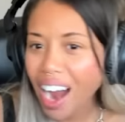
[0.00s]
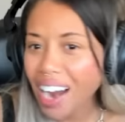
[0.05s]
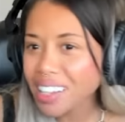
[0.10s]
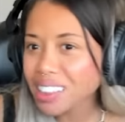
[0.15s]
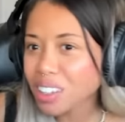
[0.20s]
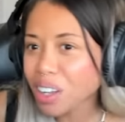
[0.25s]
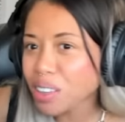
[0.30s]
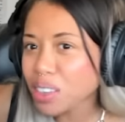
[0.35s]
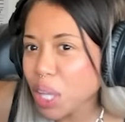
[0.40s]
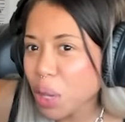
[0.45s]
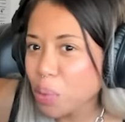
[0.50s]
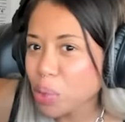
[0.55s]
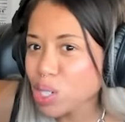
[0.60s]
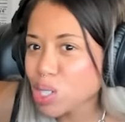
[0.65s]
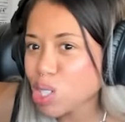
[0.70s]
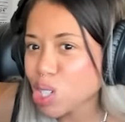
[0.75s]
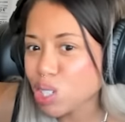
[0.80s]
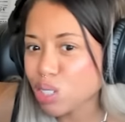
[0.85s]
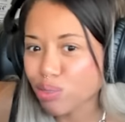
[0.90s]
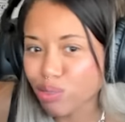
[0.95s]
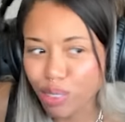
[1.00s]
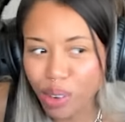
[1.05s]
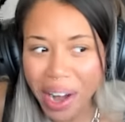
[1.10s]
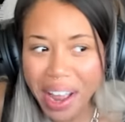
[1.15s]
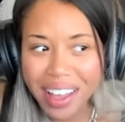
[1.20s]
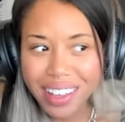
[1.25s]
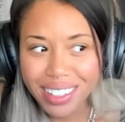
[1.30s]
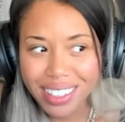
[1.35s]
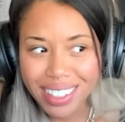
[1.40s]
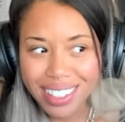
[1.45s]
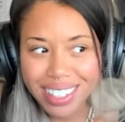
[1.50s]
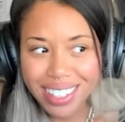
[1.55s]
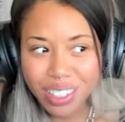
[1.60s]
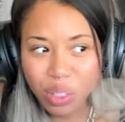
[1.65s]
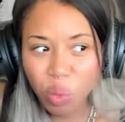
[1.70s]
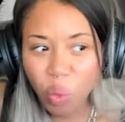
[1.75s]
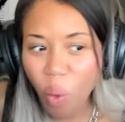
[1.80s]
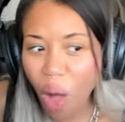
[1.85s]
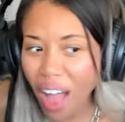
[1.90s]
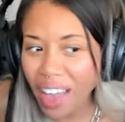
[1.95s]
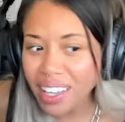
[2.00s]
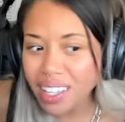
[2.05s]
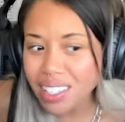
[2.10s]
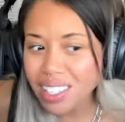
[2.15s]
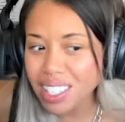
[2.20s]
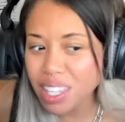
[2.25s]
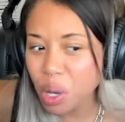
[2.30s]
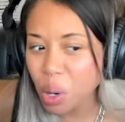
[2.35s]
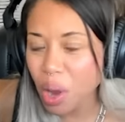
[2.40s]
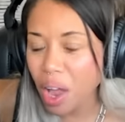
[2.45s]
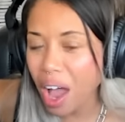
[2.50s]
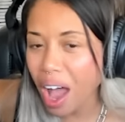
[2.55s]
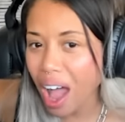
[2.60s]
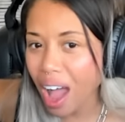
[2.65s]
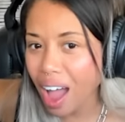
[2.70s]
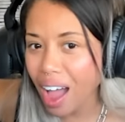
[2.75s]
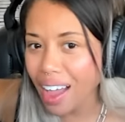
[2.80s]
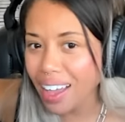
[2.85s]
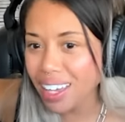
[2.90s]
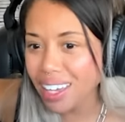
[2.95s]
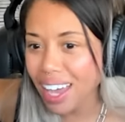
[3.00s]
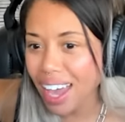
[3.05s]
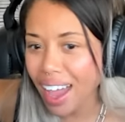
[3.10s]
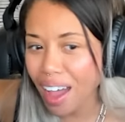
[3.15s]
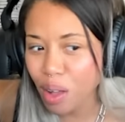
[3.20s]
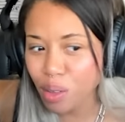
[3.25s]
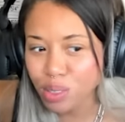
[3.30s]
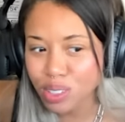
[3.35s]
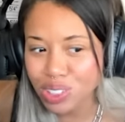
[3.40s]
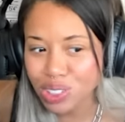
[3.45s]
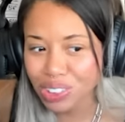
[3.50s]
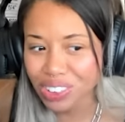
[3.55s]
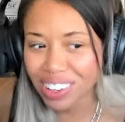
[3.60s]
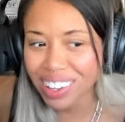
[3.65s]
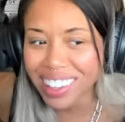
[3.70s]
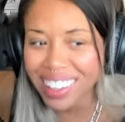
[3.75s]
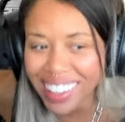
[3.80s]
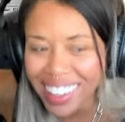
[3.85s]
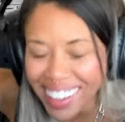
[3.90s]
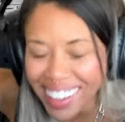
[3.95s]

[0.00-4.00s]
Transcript: I thought they were just friends. Why is there a high council?